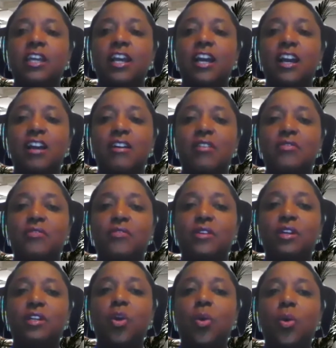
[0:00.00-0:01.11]
of
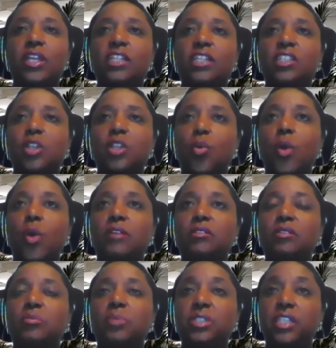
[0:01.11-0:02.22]
going into
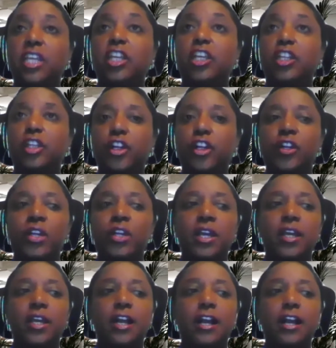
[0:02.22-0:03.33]
one particular
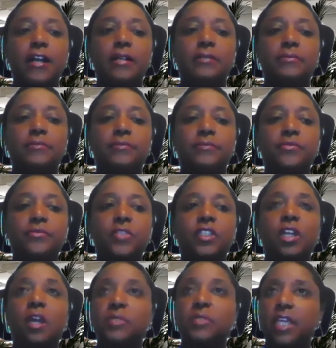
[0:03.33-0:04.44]

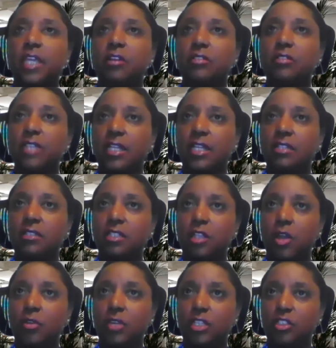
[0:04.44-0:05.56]
upscale ladies
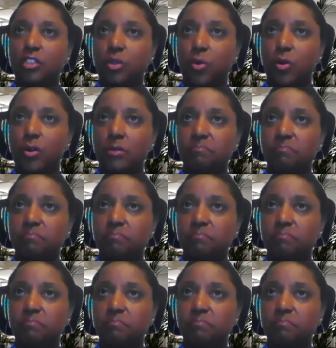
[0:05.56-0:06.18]
clothing store.